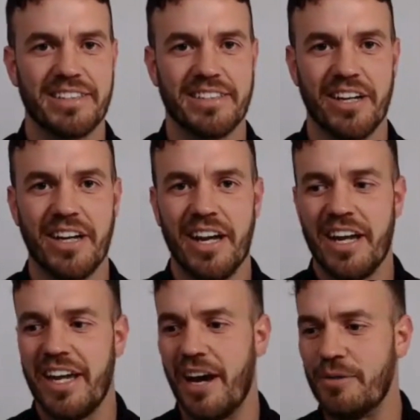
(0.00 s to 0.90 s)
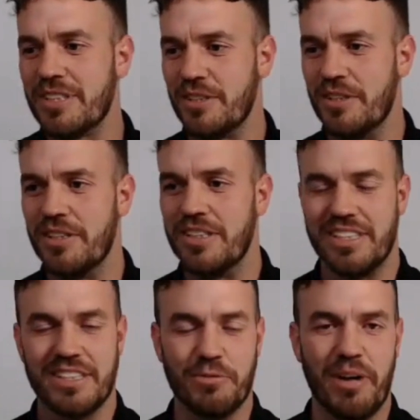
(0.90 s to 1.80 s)
So yeah, it was
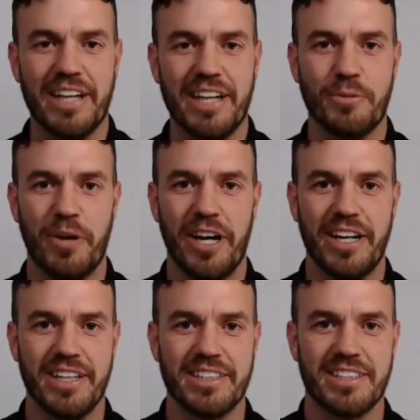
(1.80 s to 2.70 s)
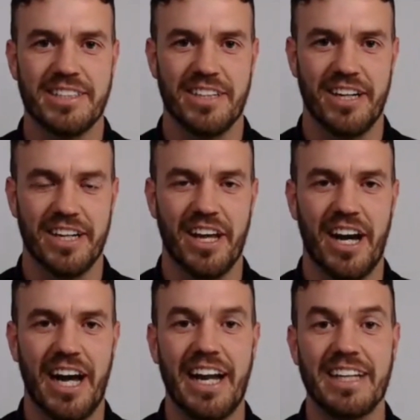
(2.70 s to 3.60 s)
just to raise awareness, to shine a
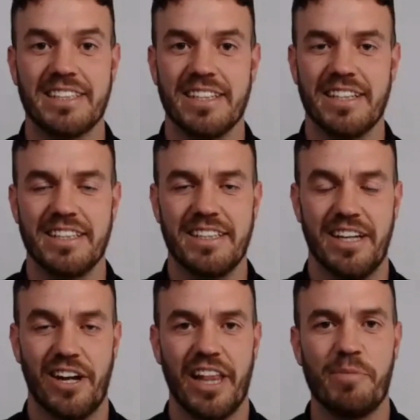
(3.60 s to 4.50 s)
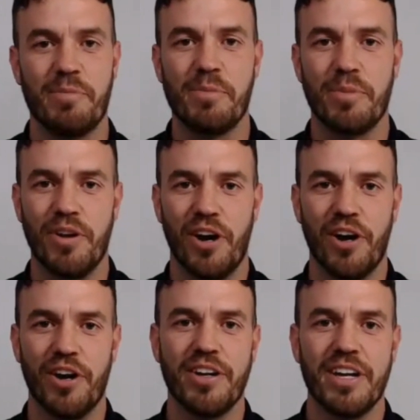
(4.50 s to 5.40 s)
light, and to, you know, let people
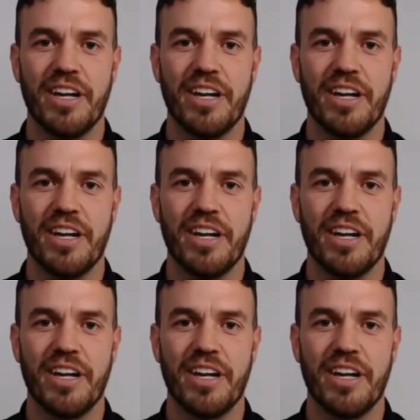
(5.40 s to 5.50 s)
know